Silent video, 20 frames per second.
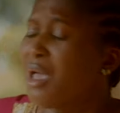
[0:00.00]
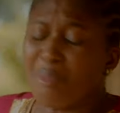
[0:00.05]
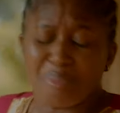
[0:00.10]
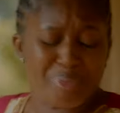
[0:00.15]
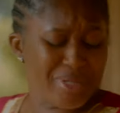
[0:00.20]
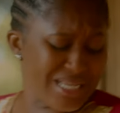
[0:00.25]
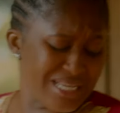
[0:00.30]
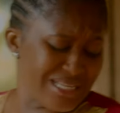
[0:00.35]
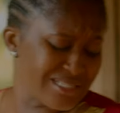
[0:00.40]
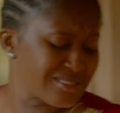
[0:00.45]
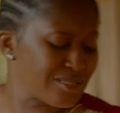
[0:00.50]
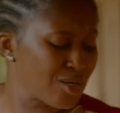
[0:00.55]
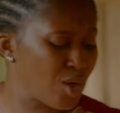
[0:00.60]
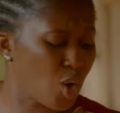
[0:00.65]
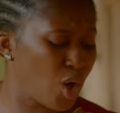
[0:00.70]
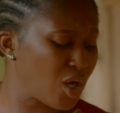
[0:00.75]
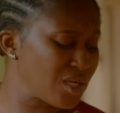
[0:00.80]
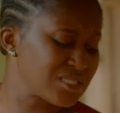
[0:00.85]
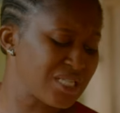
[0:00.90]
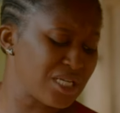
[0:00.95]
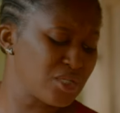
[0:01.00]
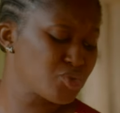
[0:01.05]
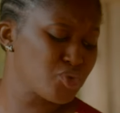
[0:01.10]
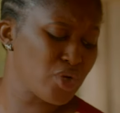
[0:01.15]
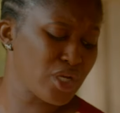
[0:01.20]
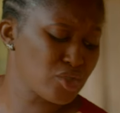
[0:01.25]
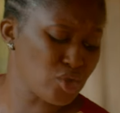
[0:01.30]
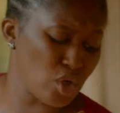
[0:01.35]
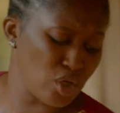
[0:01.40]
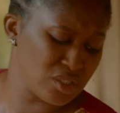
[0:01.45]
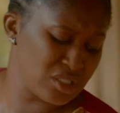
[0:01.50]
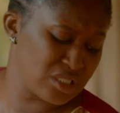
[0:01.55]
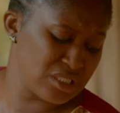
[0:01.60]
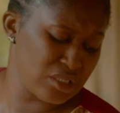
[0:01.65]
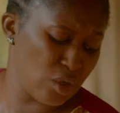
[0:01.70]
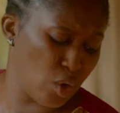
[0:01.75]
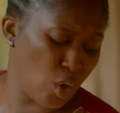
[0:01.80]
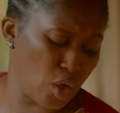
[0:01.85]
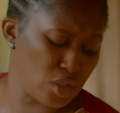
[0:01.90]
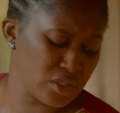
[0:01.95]
Please, huh? Concentrate
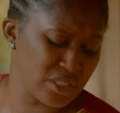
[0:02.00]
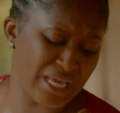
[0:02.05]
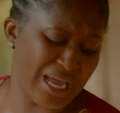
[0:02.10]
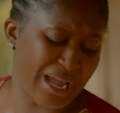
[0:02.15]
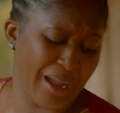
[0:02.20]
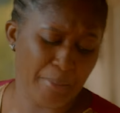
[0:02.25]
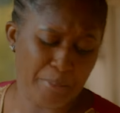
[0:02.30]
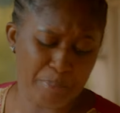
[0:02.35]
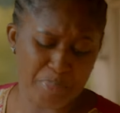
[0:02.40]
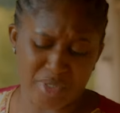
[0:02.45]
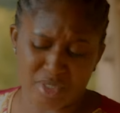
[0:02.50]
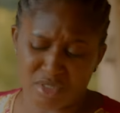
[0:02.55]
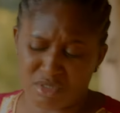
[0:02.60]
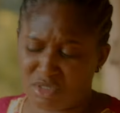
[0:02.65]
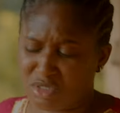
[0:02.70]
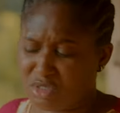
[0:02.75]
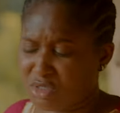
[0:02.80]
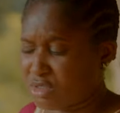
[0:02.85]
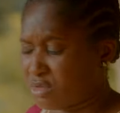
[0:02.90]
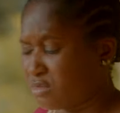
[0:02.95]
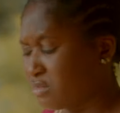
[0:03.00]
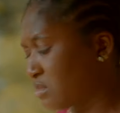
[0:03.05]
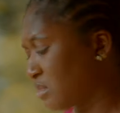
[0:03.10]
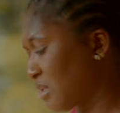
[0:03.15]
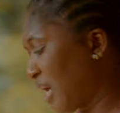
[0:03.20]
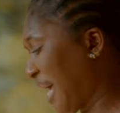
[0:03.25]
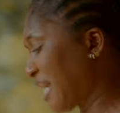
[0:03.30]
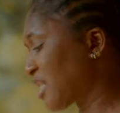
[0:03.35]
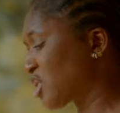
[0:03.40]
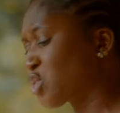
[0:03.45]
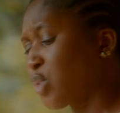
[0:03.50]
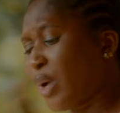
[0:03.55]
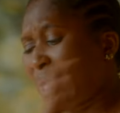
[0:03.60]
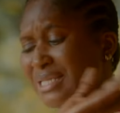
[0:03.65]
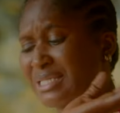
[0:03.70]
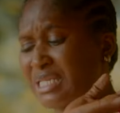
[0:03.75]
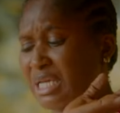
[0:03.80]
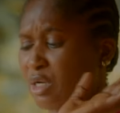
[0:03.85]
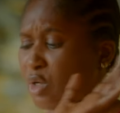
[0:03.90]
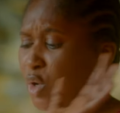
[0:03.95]
on the armpits. I
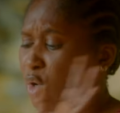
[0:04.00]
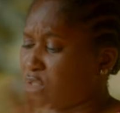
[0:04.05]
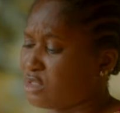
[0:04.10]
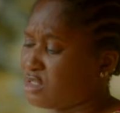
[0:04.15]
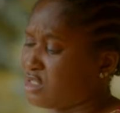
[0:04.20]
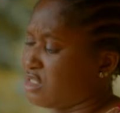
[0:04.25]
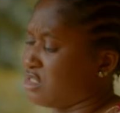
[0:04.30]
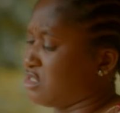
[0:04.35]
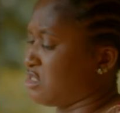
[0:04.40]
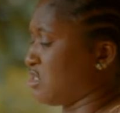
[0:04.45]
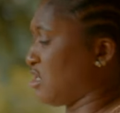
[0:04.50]
sweat a lot these